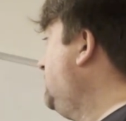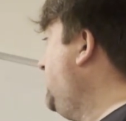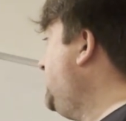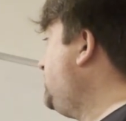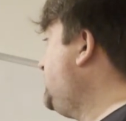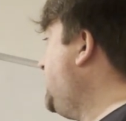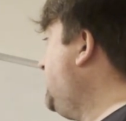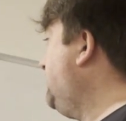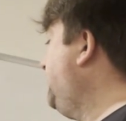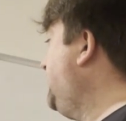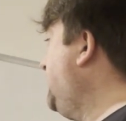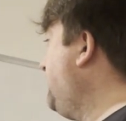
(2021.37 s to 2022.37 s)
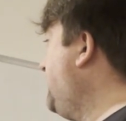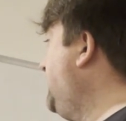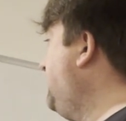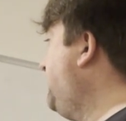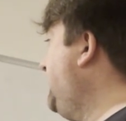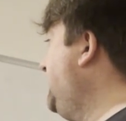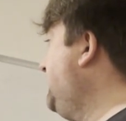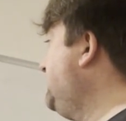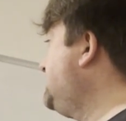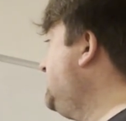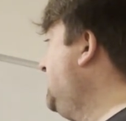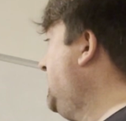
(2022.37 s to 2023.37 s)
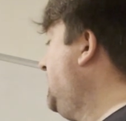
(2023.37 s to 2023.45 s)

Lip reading: which tell the other end things,